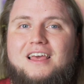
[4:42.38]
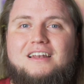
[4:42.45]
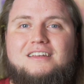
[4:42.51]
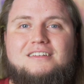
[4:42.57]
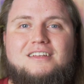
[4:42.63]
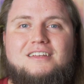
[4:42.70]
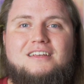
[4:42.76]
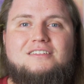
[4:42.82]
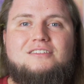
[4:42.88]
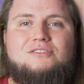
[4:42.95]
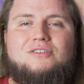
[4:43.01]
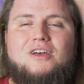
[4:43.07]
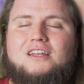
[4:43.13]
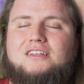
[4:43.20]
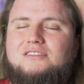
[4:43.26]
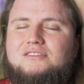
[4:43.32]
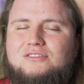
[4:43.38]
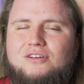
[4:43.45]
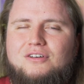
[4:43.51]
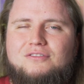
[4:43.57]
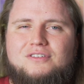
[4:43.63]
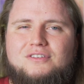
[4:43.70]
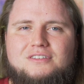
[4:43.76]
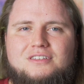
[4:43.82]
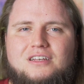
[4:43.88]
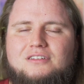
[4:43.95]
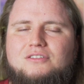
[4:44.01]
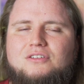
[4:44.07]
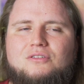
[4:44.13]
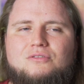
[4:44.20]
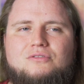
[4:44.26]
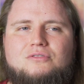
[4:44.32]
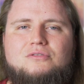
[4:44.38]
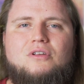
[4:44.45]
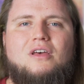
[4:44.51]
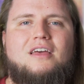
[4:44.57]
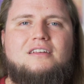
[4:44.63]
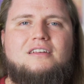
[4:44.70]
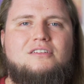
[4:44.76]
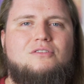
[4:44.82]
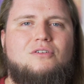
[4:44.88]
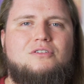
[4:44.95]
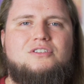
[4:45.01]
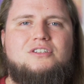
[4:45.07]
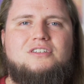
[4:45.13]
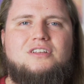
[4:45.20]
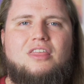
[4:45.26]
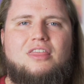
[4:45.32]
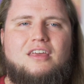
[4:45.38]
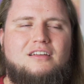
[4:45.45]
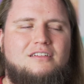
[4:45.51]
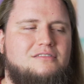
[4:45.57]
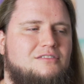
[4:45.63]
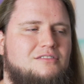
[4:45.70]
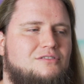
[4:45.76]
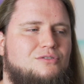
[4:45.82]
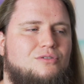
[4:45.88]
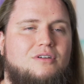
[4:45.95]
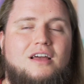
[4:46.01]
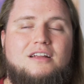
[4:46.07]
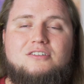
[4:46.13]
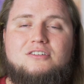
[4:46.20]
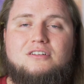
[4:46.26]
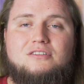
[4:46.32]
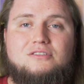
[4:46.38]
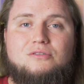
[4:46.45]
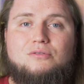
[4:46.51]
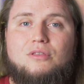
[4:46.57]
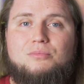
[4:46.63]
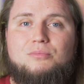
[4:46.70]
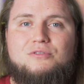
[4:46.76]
any data to any servers and don't do any dodgy things to actually do the